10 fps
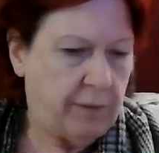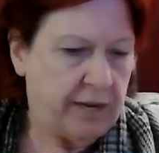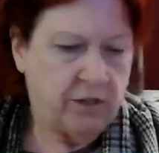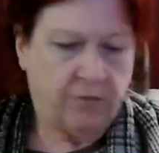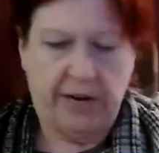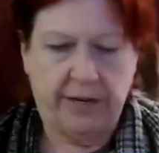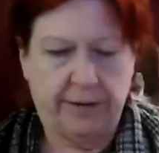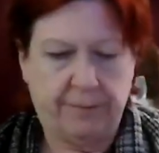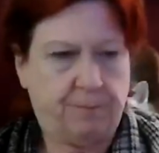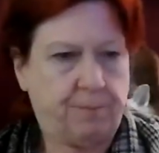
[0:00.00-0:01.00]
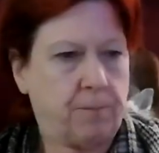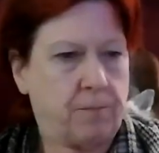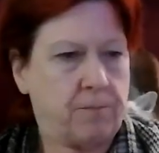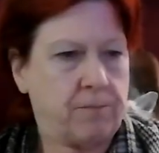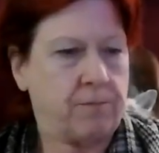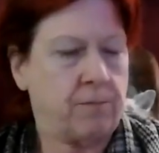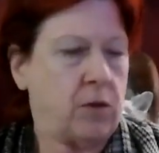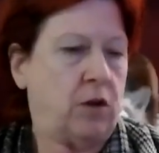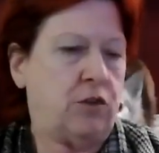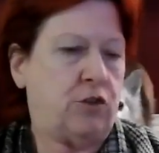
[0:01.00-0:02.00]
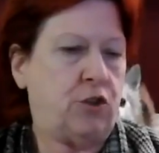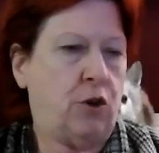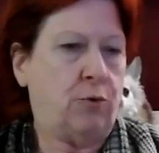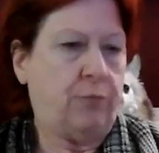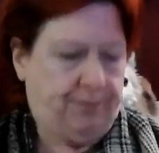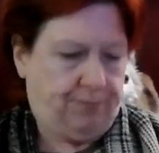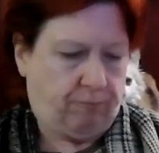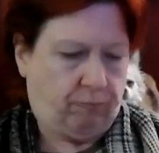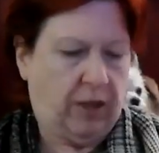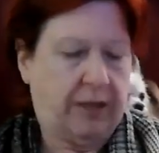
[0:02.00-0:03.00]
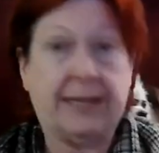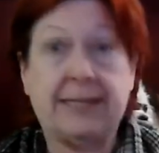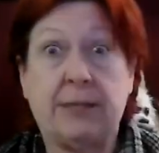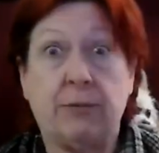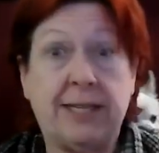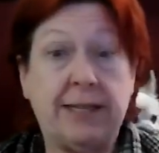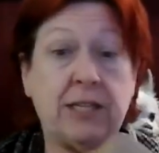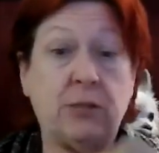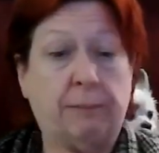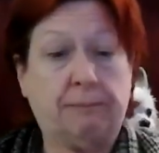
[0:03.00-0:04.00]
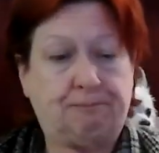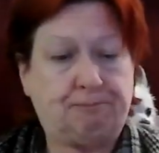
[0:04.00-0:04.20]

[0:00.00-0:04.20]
Pennsylvania. So let's see what's in this one.